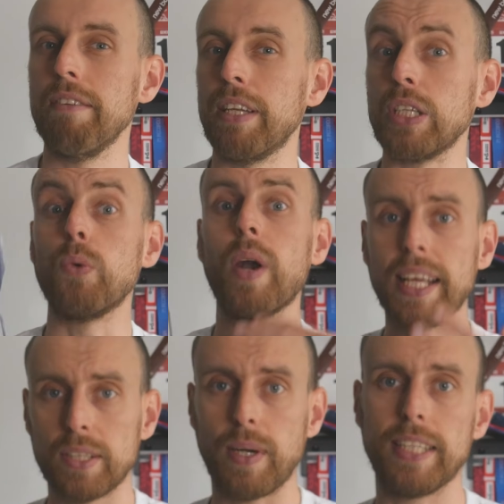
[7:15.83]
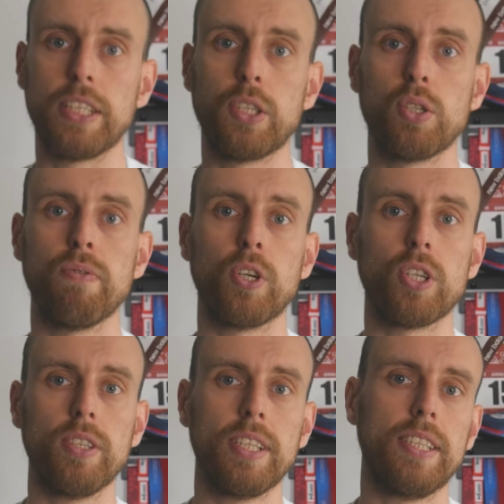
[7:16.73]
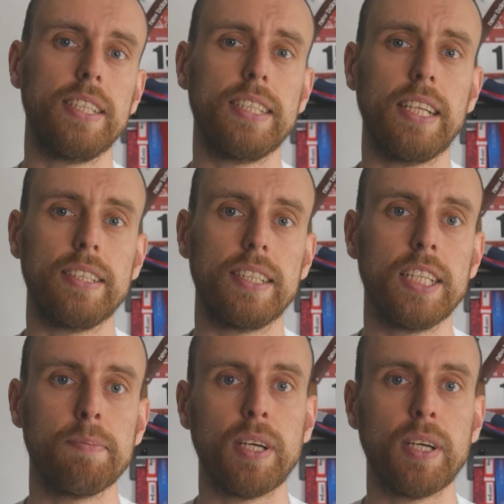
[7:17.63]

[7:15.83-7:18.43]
even great racing shoe for shorter distances,